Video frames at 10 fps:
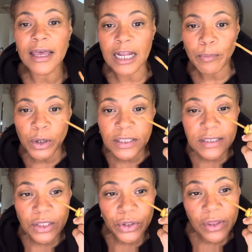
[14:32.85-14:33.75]
and I put
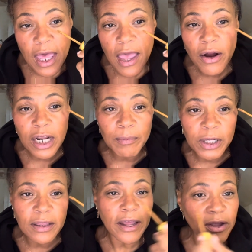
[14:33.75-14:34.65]
concealer there and I put
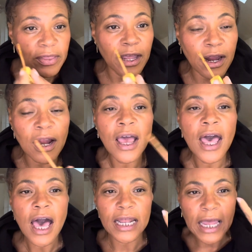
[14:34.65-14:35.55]
it there and there.
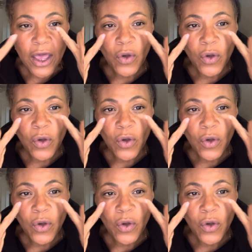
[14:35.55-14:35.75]
And